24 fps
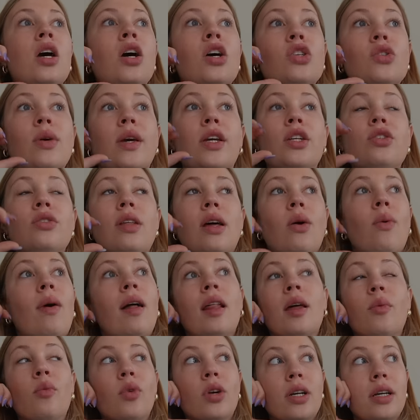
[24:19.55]
So I can do that while
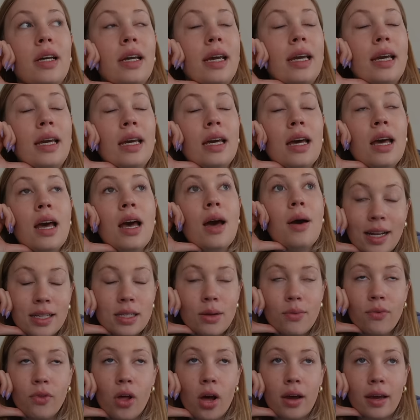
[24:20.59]
I'm working. End
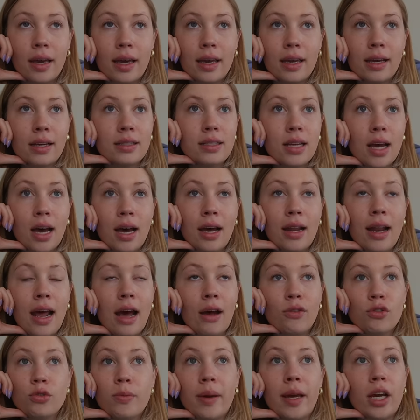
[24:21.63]
up vlogging a ton
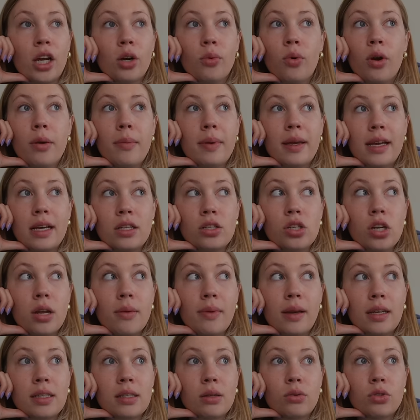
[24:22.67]
after my hair appointment yesterday
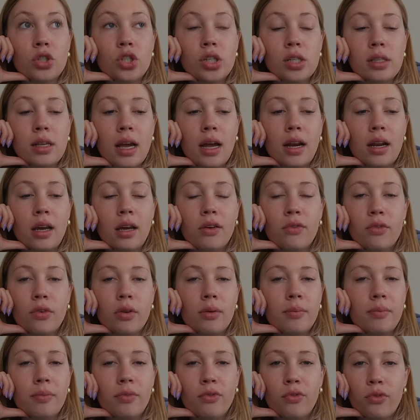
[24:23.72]
because I was just kind
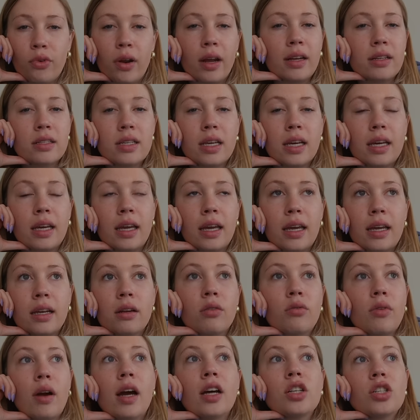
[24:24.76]
of frantic in
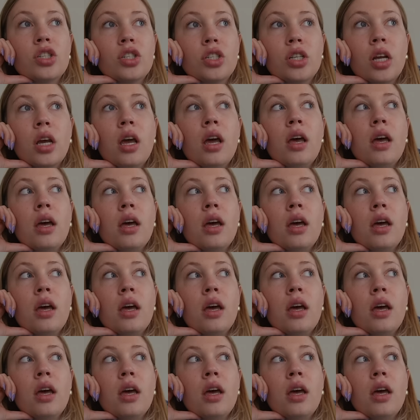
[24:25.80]
a rush